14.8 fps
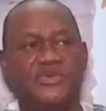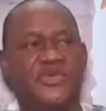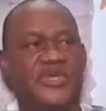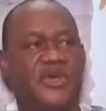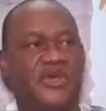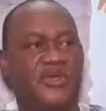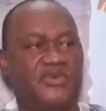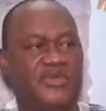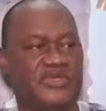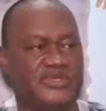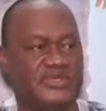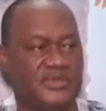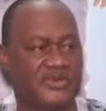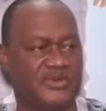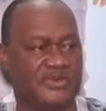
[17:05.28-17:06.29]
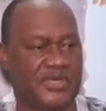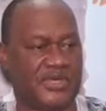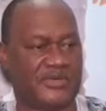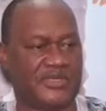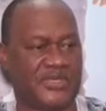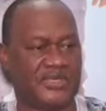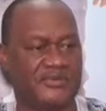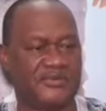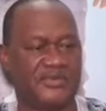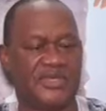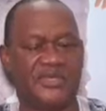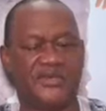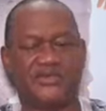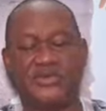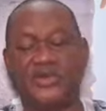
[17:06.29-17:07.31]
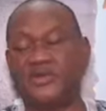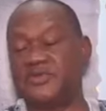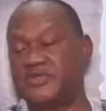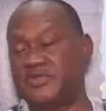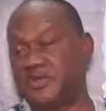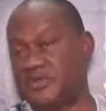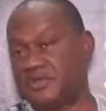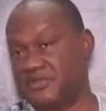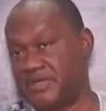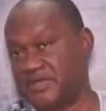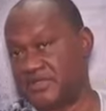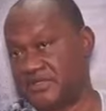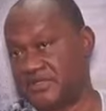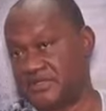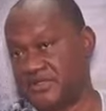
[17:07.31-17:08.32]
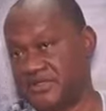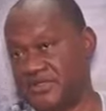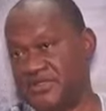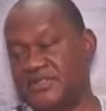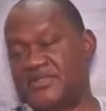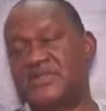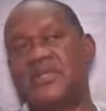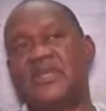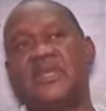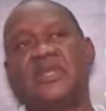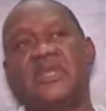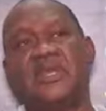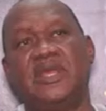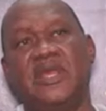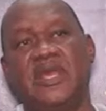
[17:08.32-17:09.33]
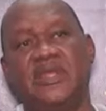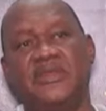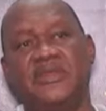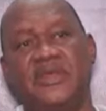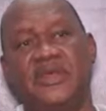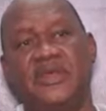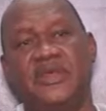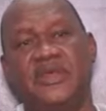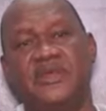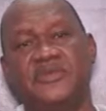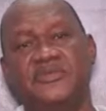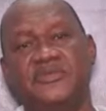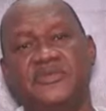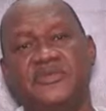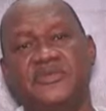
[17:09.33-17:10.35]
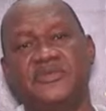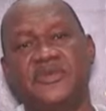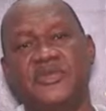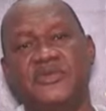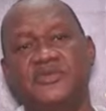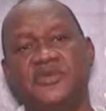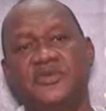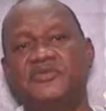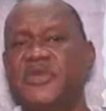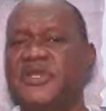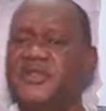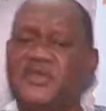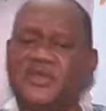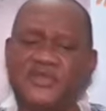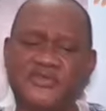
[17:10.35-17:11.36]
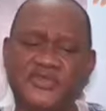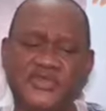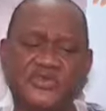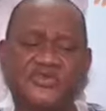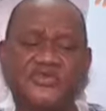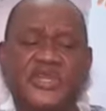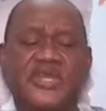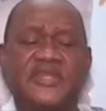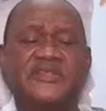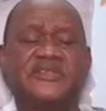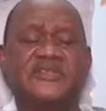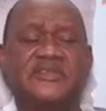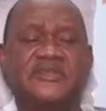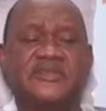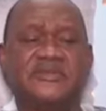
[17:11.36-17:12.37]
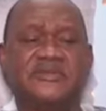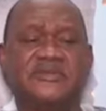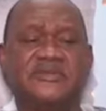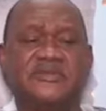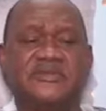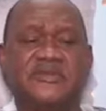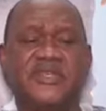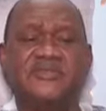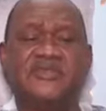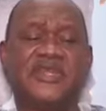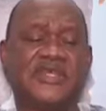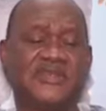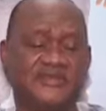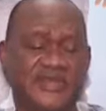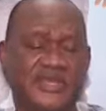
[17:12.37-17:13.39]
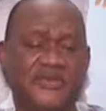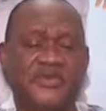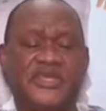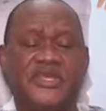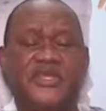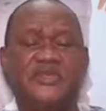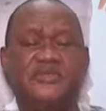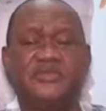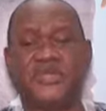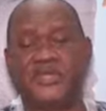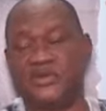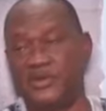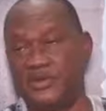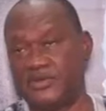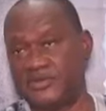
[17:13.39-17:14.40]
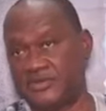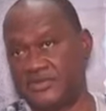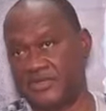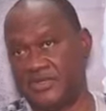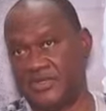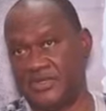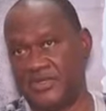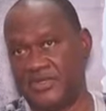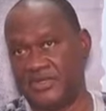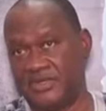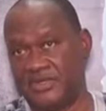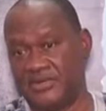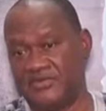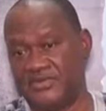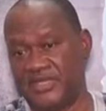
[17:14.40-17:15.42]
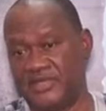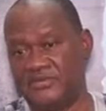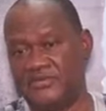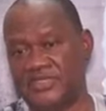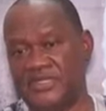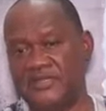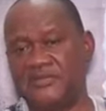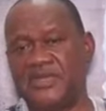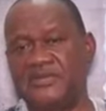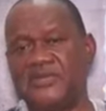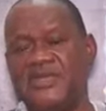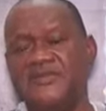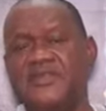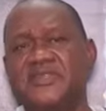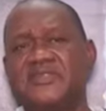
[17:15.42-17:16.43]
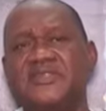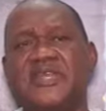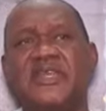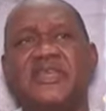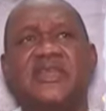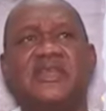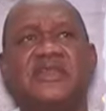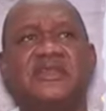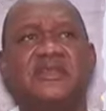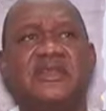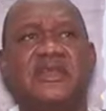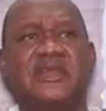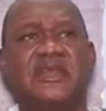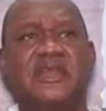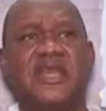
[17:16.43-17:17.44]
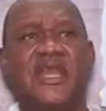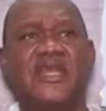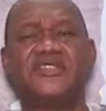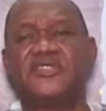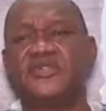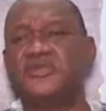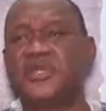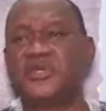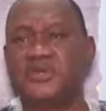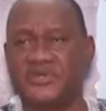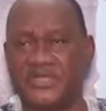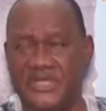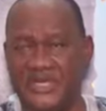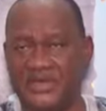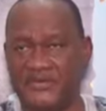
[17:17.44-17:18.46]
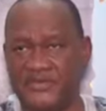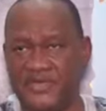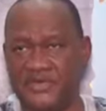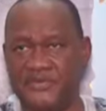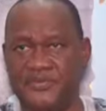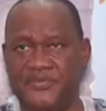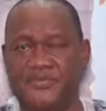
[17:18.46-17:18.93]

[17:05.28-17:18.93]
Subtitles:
we always talk about him, we always talk about the condition, and we've made a lot of new friends, even at the very beginning, because of him. Then my wife has taken extremely good care of him.